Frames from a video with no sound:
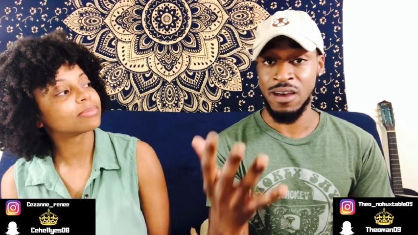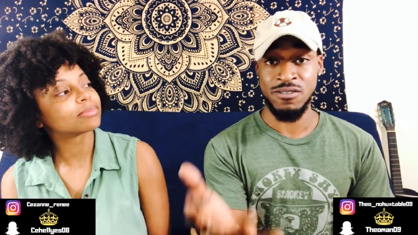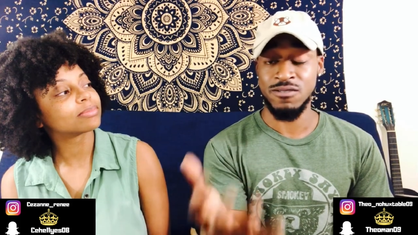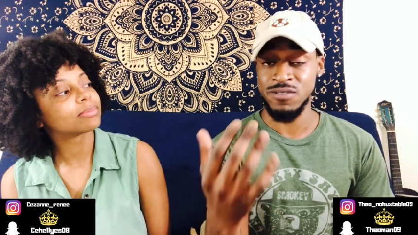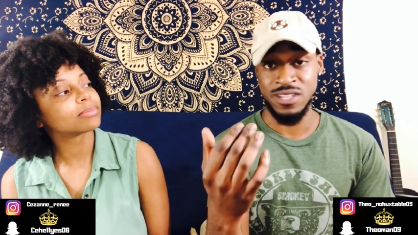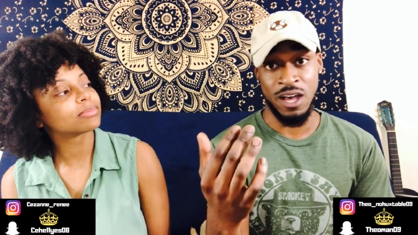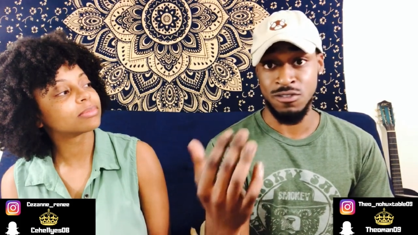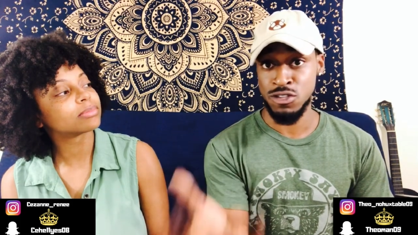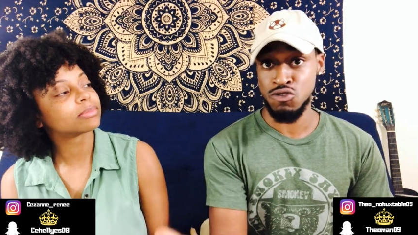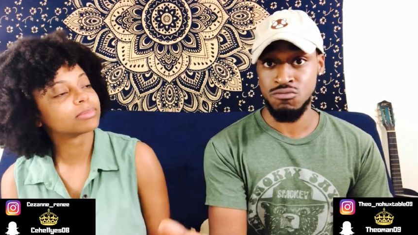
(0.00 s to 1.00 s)
Speaker 1: I don't know y'all
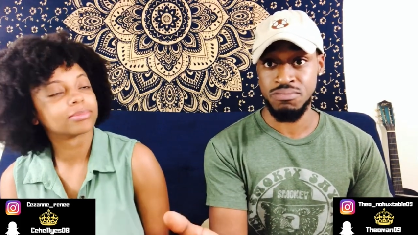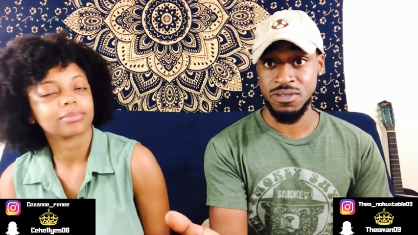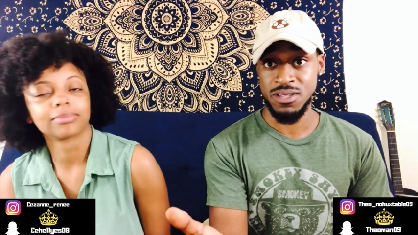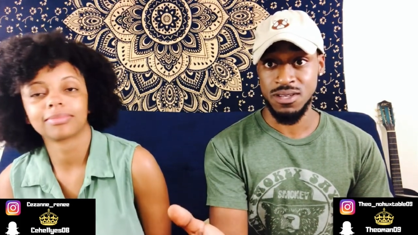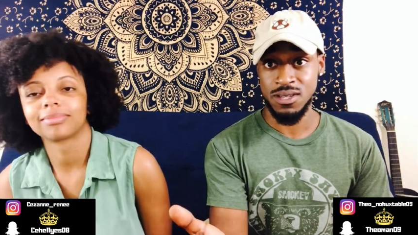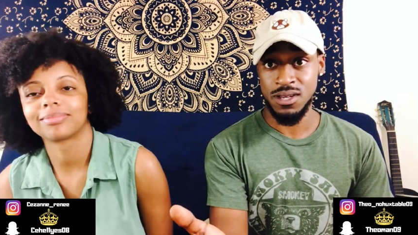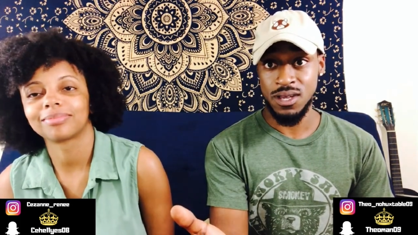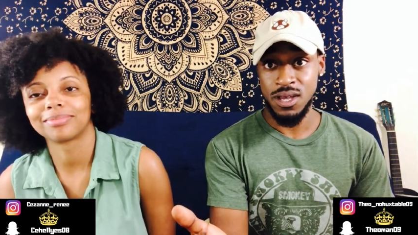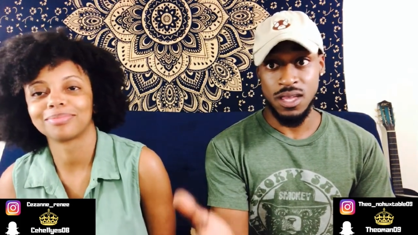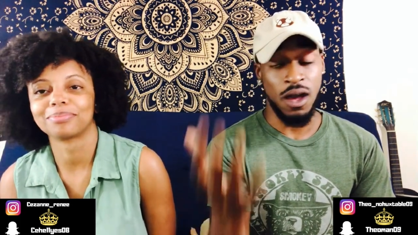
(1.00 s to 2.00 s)
soups.
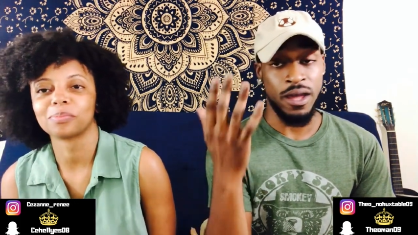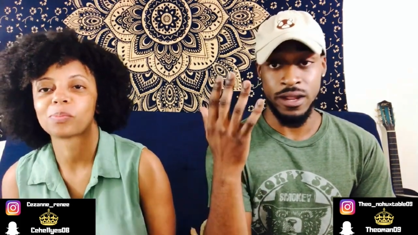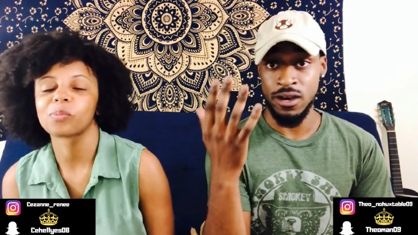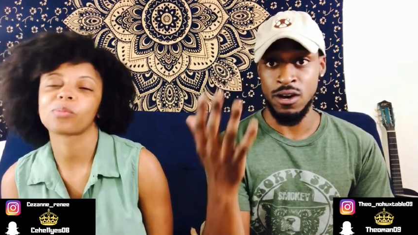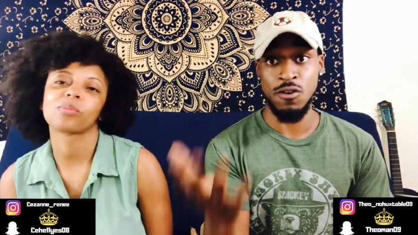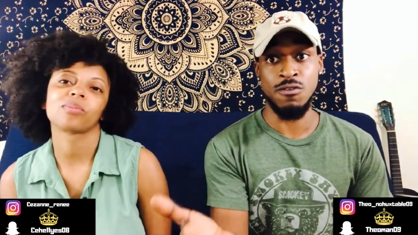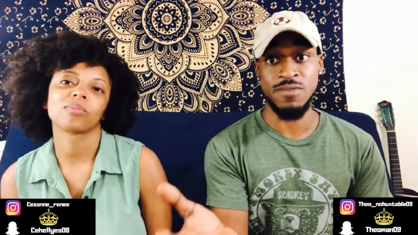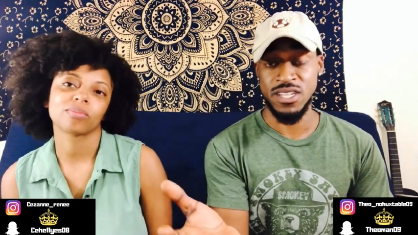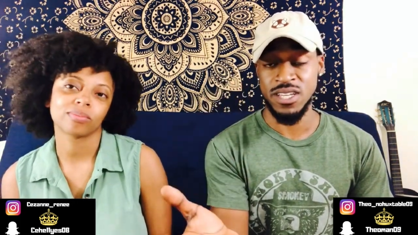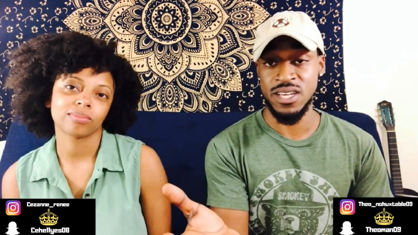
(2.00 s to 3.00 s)
Y'all had a whole
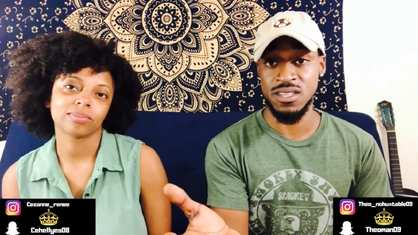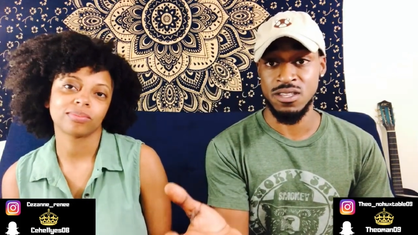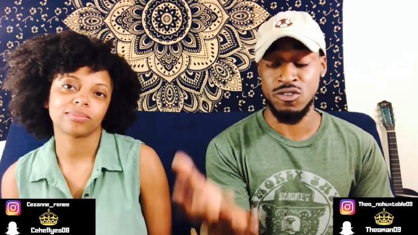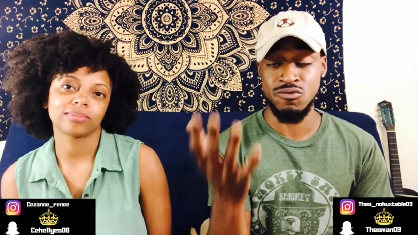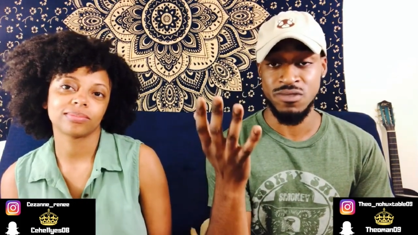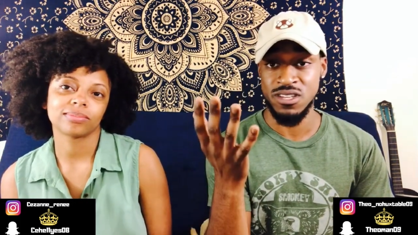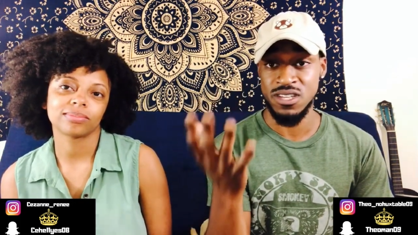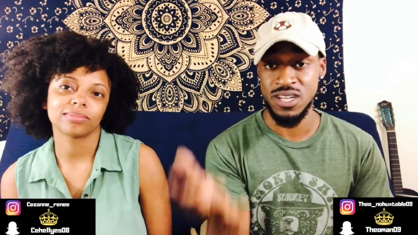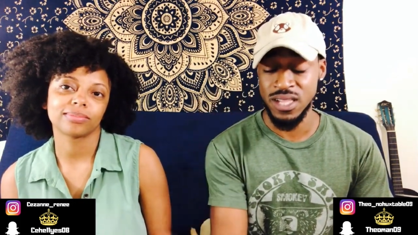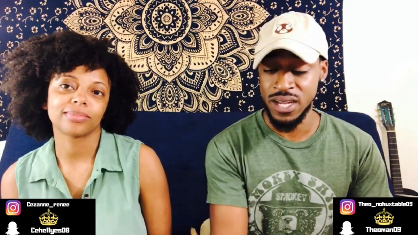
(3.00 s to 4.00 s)
bunch of cans of soups and
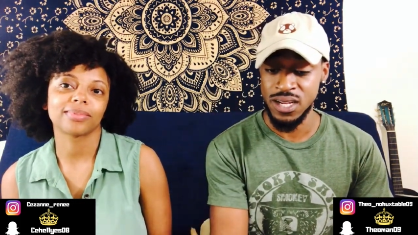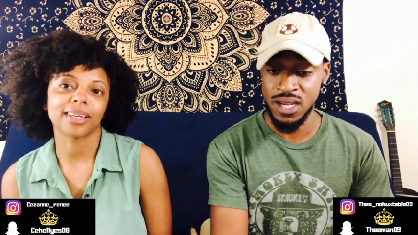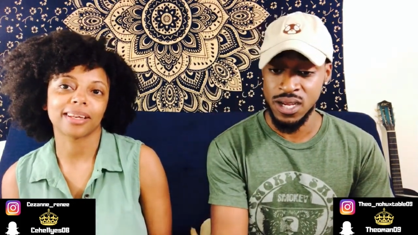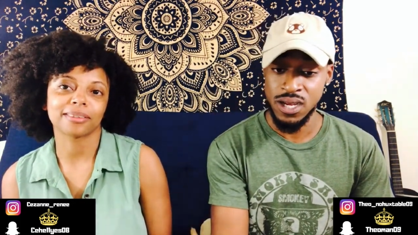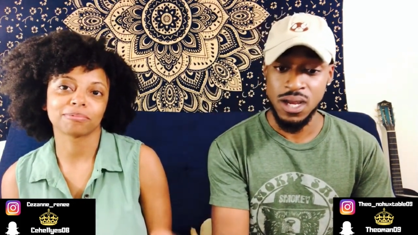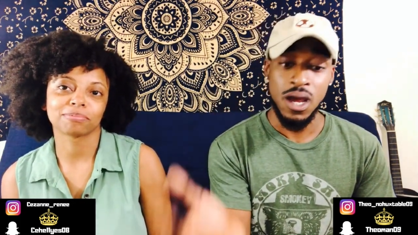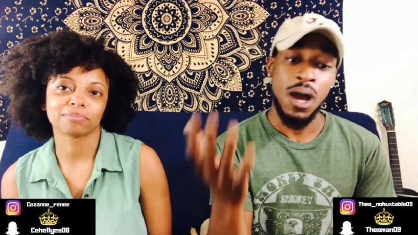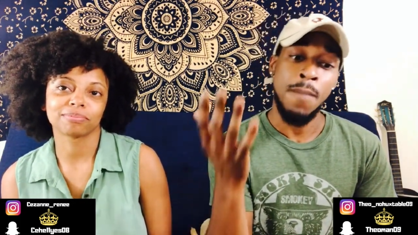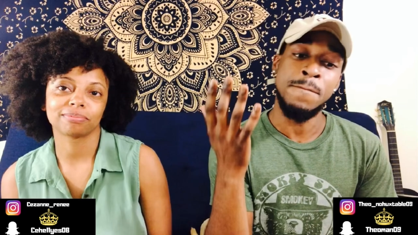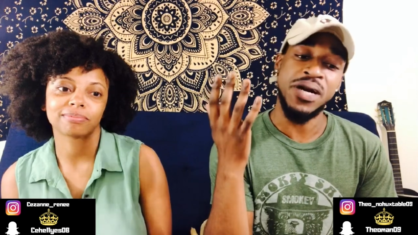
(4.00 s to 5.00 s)
shit like that. Yeah.
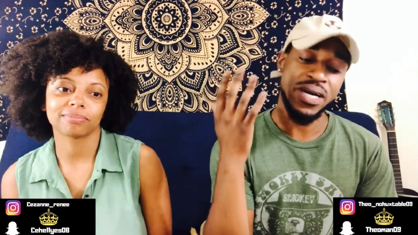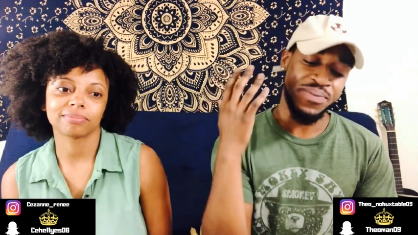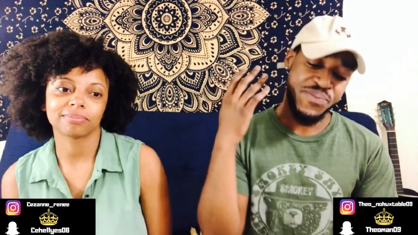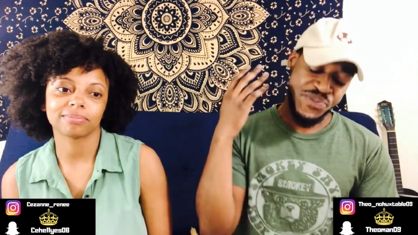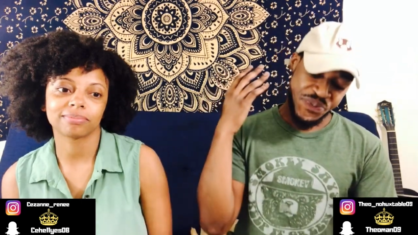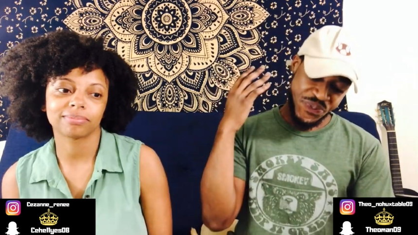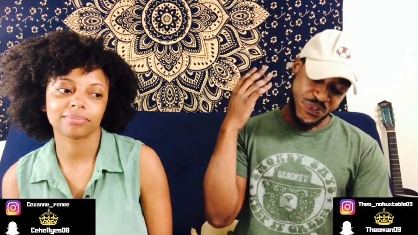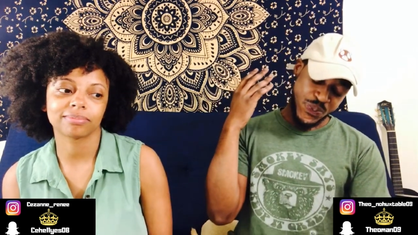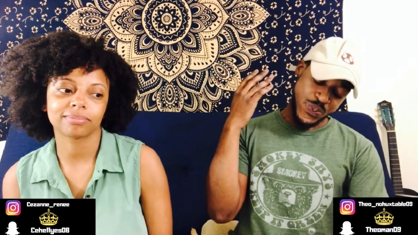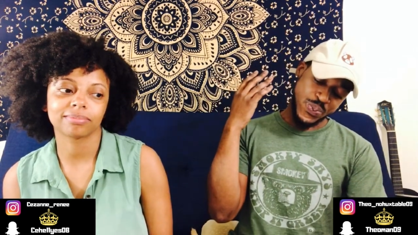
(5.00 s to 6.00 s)
But
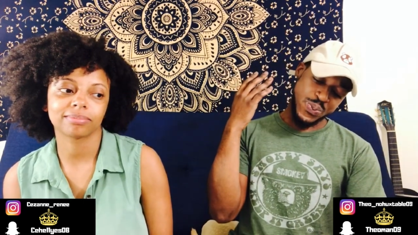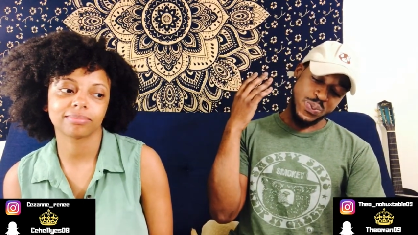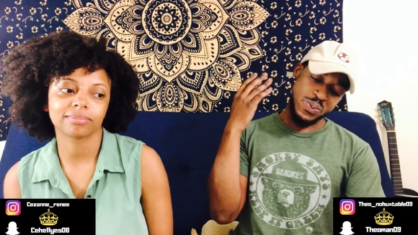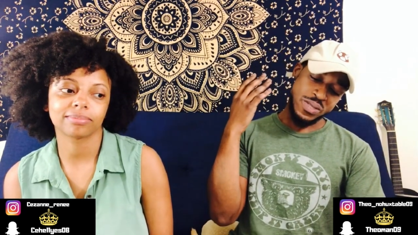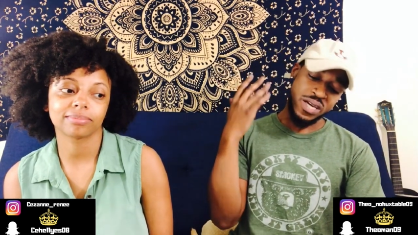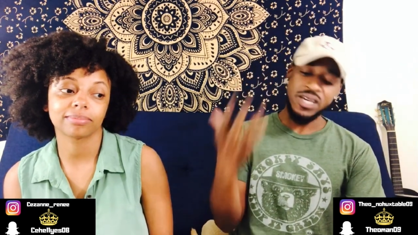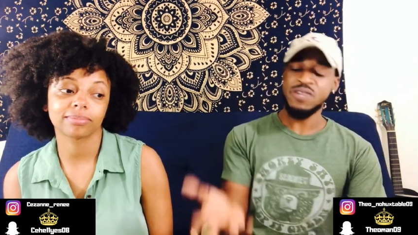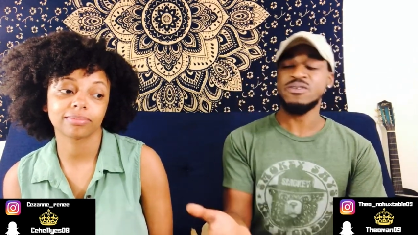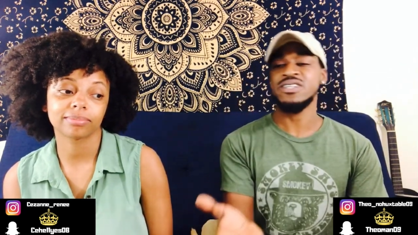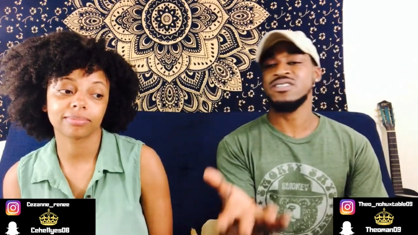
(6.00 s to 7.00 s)

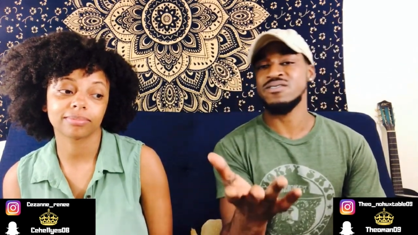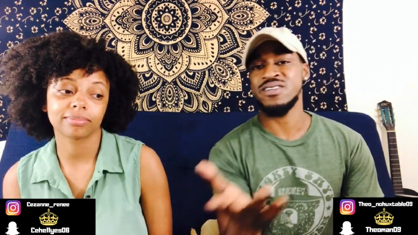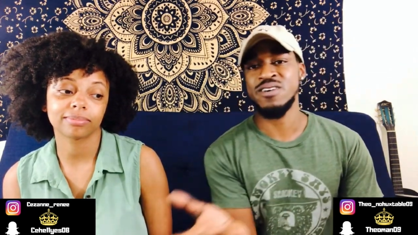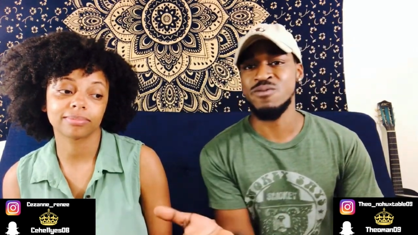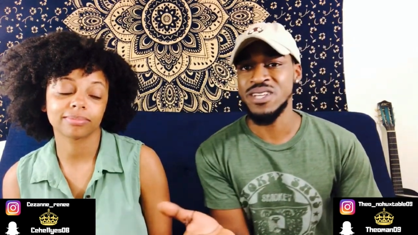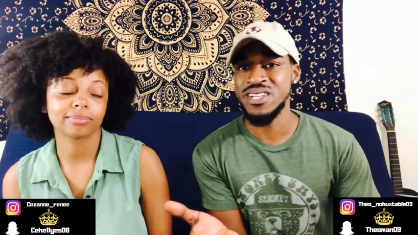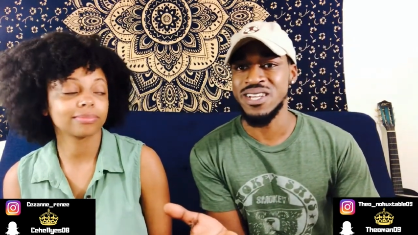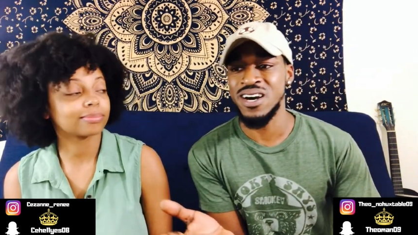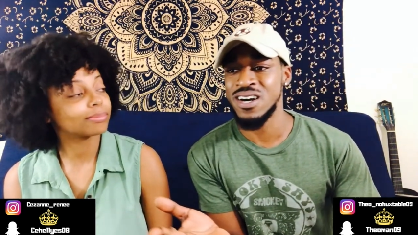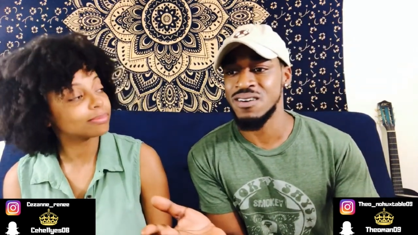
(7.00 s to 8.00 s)
anyway, so they went
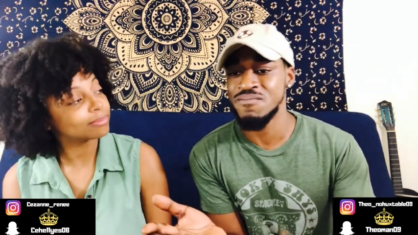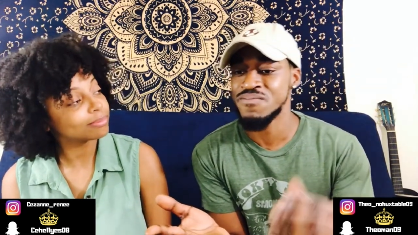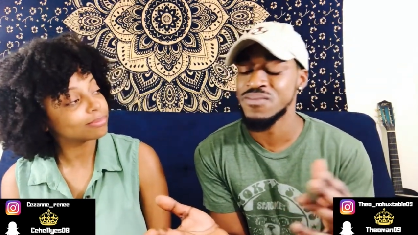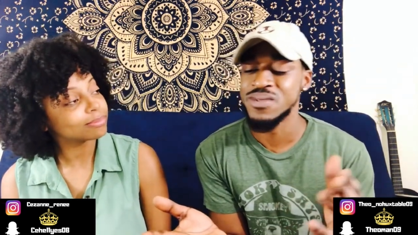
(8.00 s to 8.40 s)
um